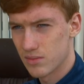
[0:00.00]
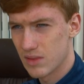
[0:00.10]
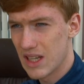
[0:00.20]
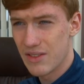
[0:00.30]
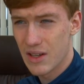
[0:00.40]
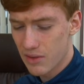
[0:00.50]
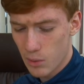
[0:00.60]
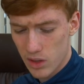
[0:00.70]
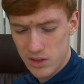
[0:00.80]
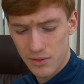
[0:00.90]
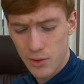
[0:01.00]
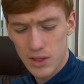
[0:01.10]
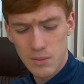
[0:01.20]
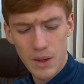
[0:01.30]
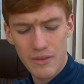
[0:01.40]
even if it was a
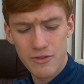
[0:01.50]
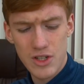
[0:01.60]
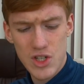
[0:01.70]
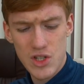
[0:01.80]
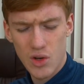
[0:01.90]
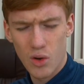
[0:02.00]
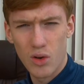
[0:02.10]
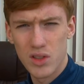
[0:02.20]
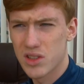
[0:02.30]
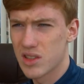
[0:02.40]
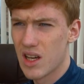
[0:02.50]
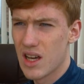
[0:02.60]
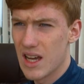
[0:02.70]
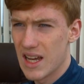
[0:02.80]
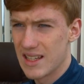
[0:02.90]
food and beverage course
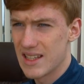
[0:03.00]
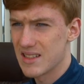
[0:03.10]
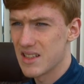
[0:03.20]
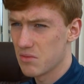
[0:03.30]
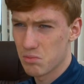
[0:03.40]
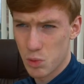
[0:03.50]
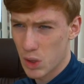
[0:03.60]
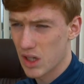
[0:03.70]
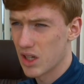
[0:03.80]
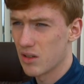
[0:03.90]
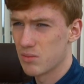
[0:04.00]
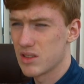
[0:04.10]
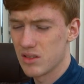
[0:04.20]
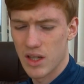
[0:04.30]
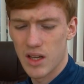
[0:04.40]
in Disney, won't care, I'm
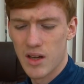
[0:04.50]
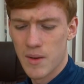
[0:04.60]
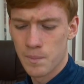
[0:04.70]
still there.